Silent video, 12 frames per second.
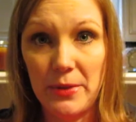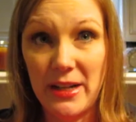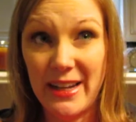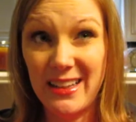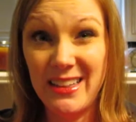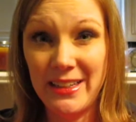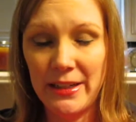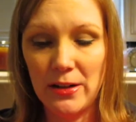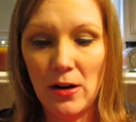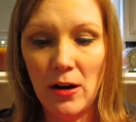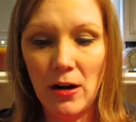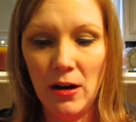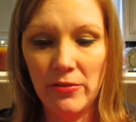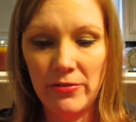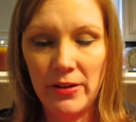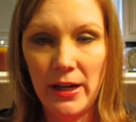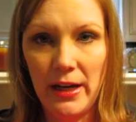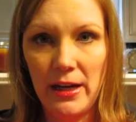And I click it off
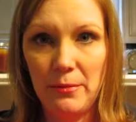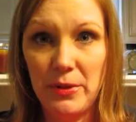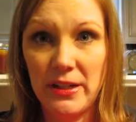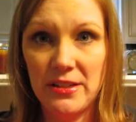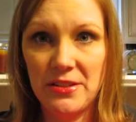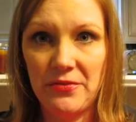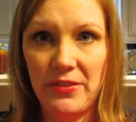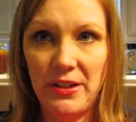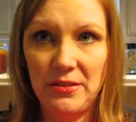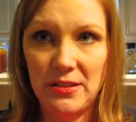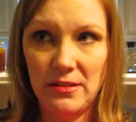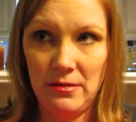because if you